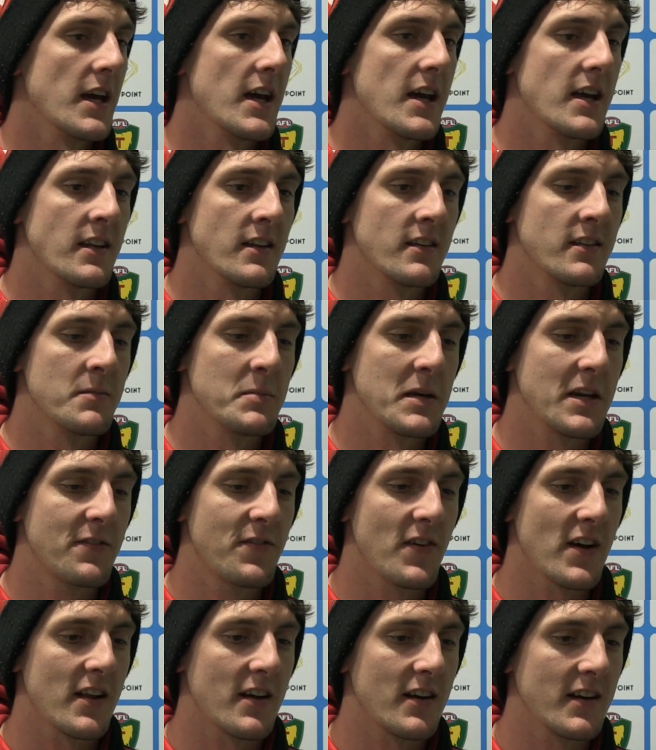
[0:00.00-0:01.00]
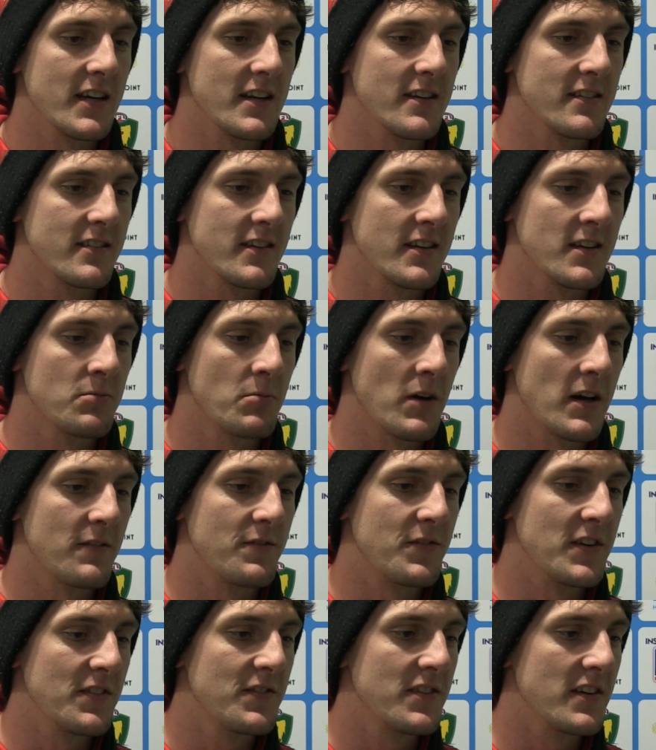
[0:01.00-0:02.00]
Yeah, the big fellow in his
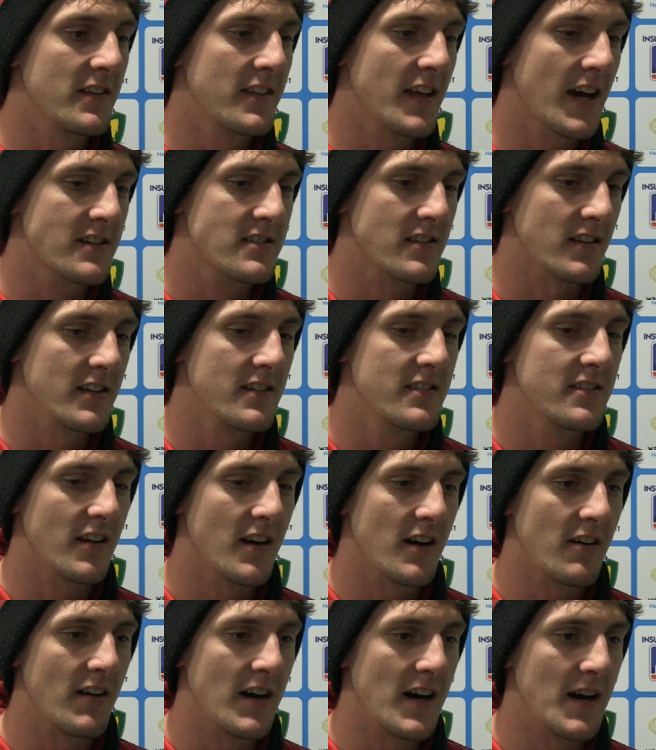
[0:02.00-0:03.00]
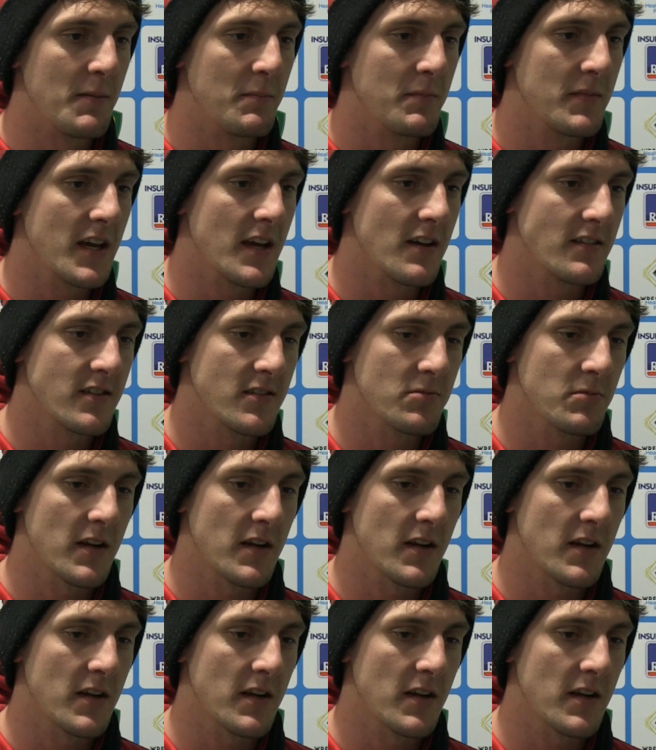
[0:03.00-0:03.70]
150th actually. So it was his